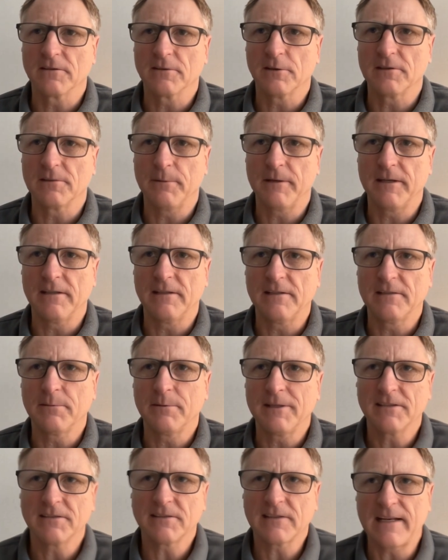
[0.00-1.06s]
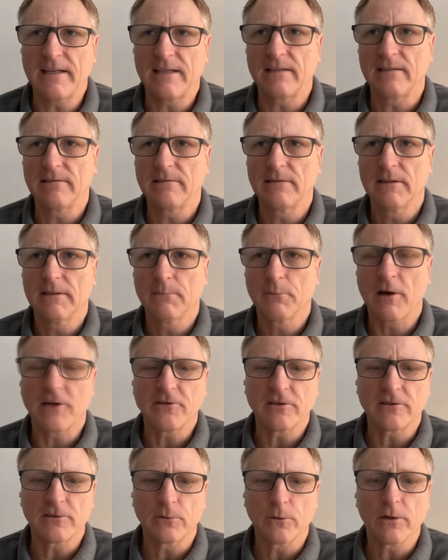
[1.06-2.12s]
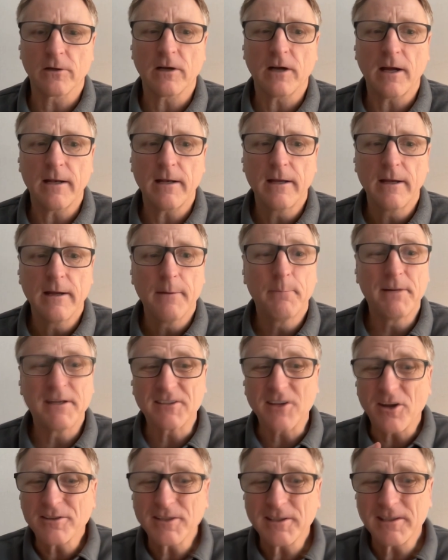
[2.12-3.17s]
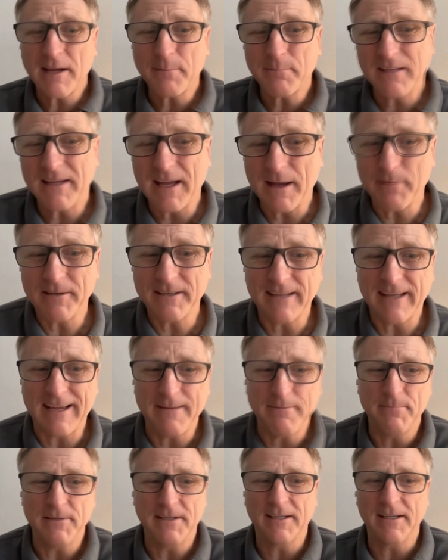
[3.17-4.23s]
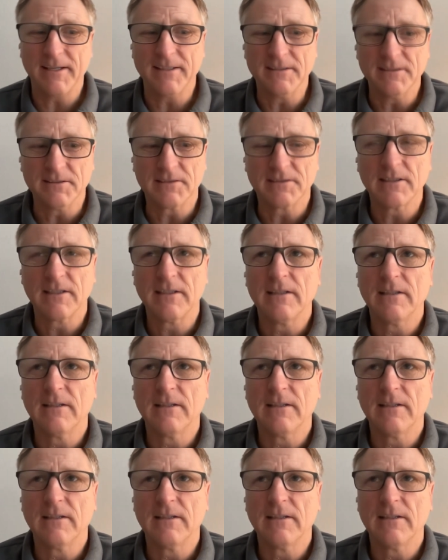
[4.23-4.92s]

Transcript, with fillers: So it's been it's been an exciting project to work on, but it's also kept me up at night because